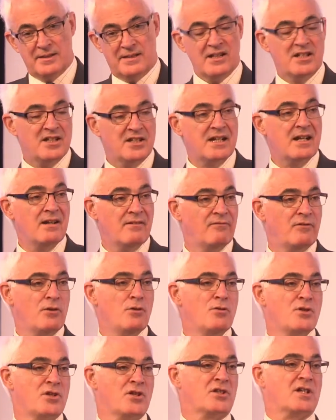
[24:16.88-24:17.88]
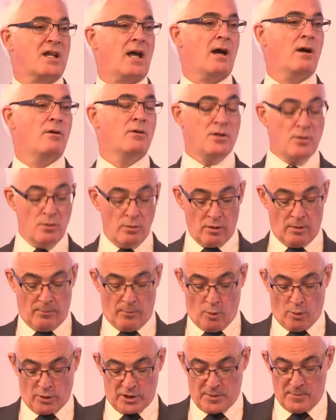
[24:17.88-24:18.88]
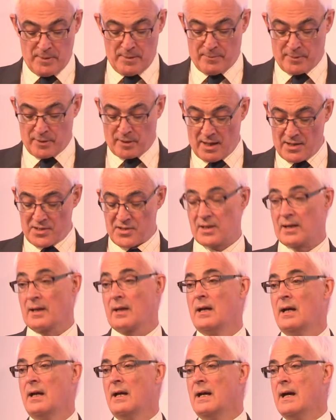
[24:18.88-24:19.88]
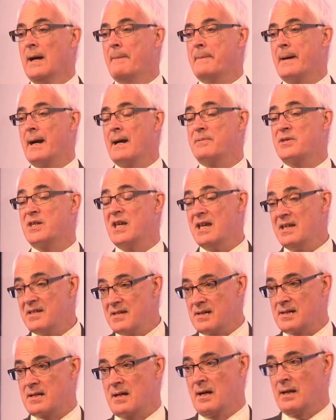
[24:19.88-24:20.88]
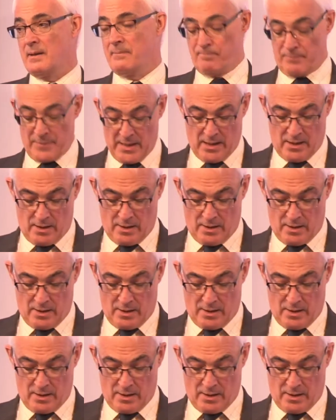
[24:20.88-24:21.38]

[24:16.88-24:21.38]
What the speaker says: distinct views as to how Europe ought to be progressing. And perhaps it is a time,